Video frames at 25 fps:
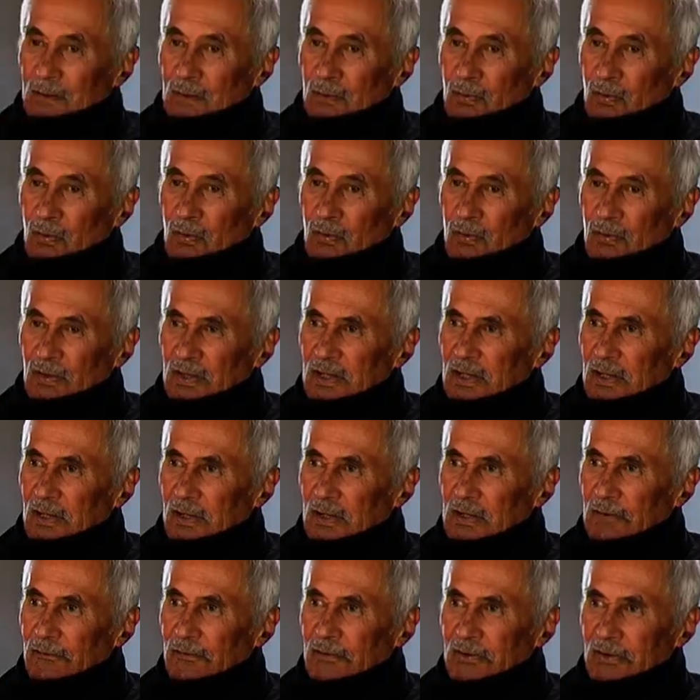Oh, I
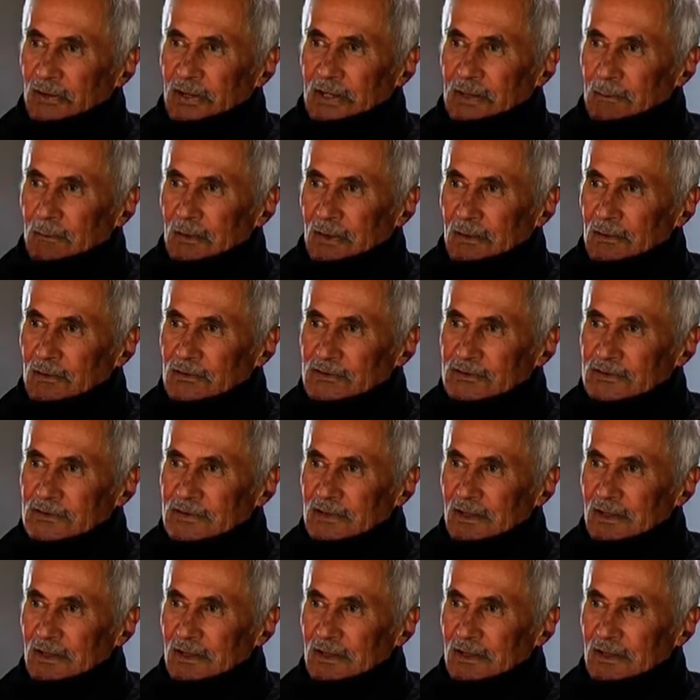never got any medals.